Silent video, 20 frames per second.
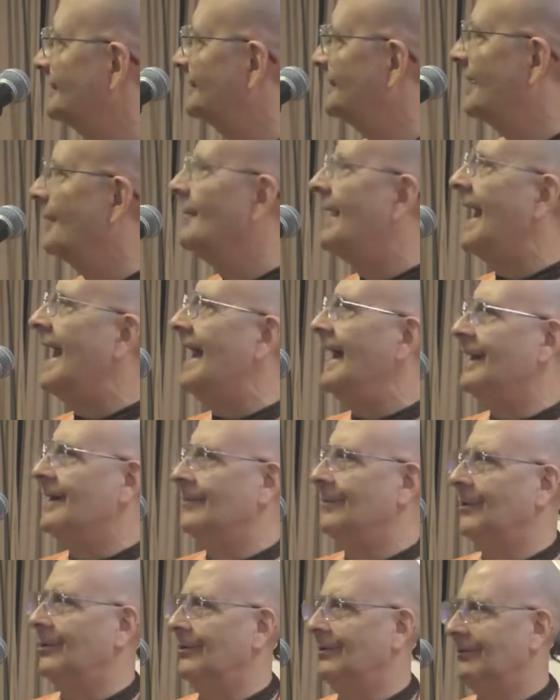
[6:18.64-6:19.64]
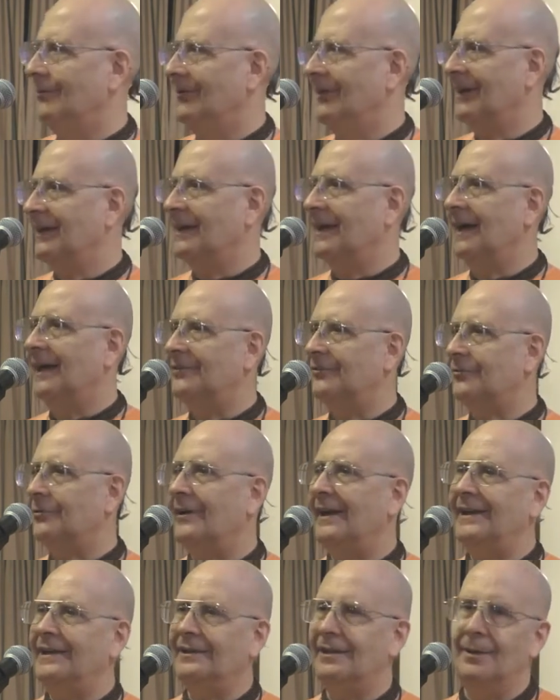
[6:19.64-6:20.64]
some animal that got
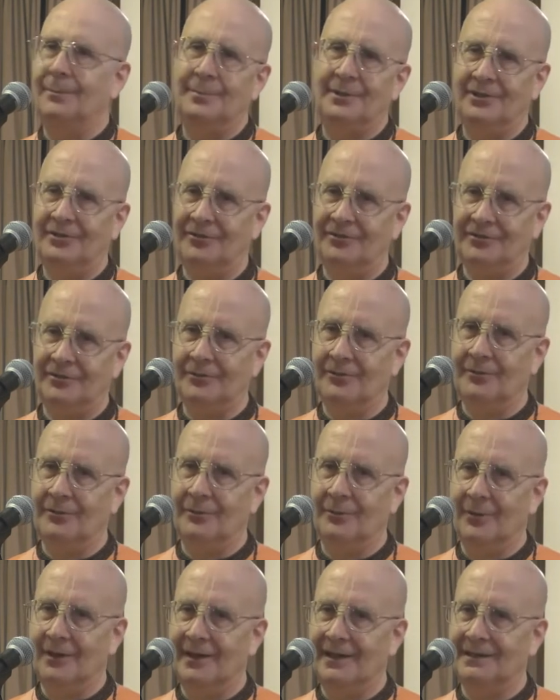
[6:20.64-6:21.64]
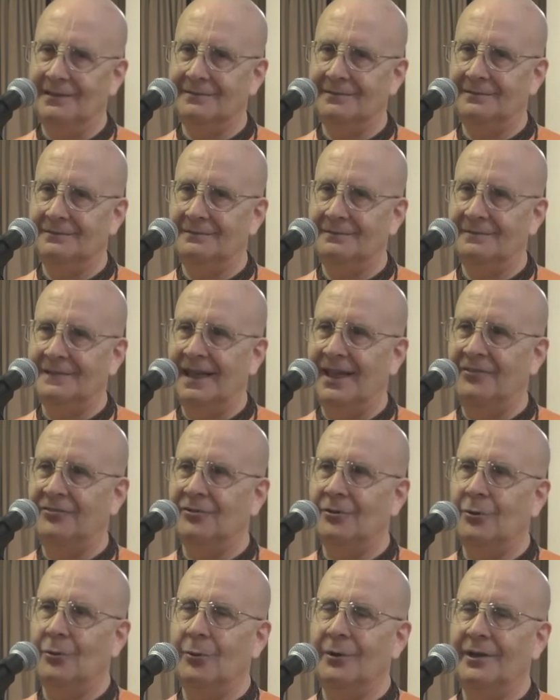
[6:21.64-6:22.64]
trained up in a certain way, as
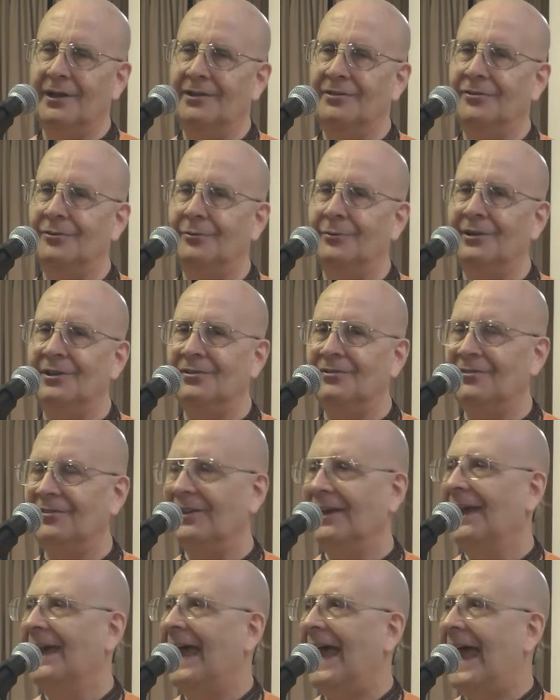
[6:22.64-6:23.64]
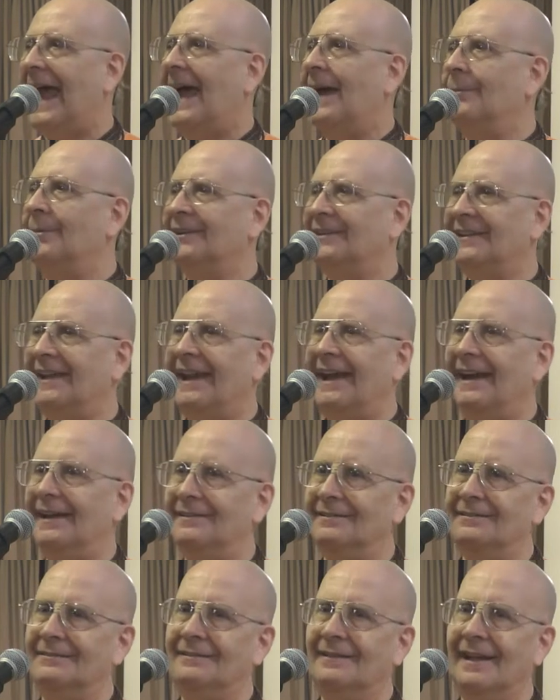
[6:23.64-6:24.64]
according to its habitat
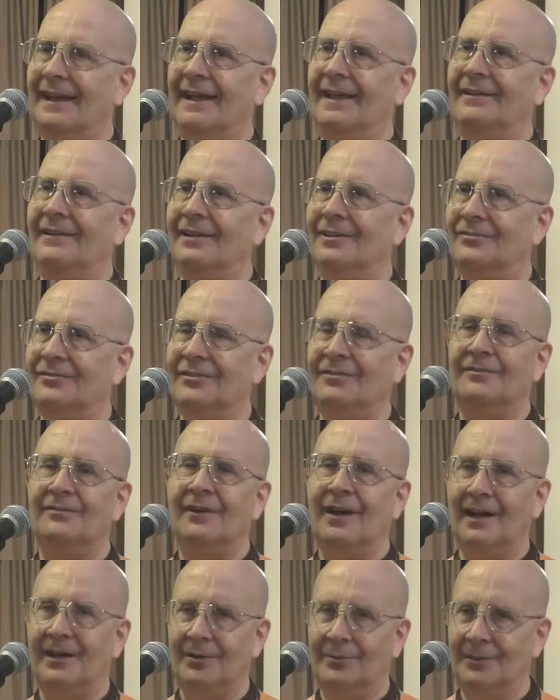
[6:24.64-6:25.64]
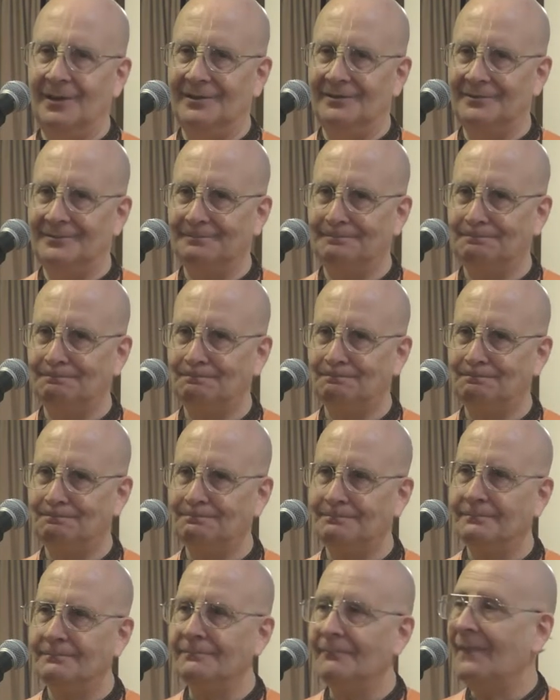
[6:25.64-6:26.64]
and its environment.
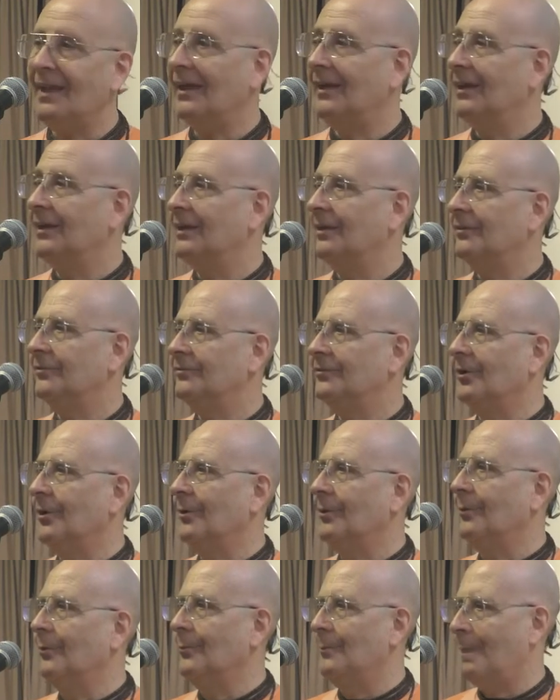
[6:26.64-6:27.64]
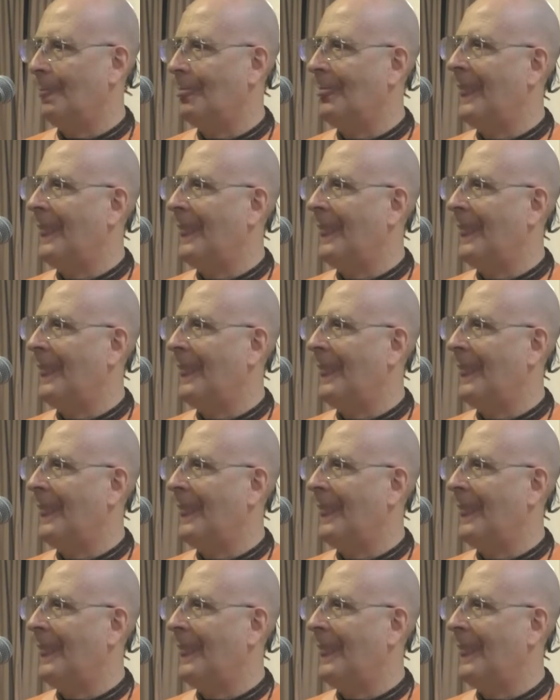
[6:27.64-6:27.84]
So